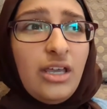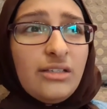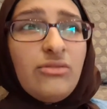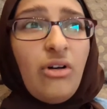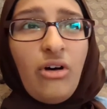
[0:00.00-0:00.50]

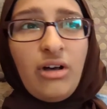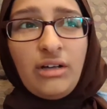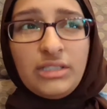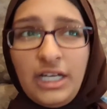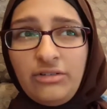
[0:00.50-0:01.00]
It's not hot
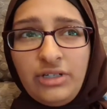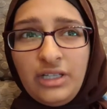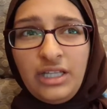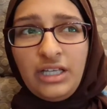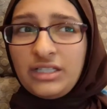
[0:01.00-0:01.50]
outside or
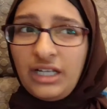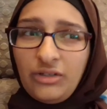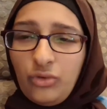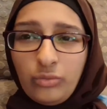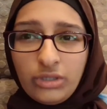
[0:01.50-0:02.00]
anything, it's
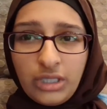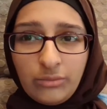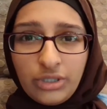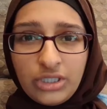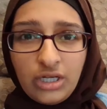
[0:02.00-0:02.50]
like normal
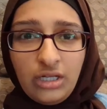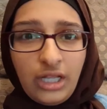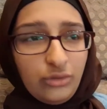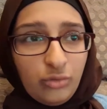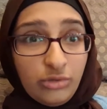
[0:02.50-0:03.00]
temperature,
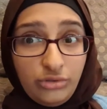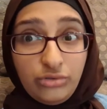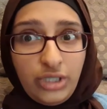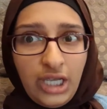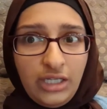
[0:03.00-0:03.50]
like normal
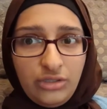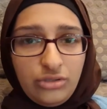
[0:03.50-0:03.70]
UK,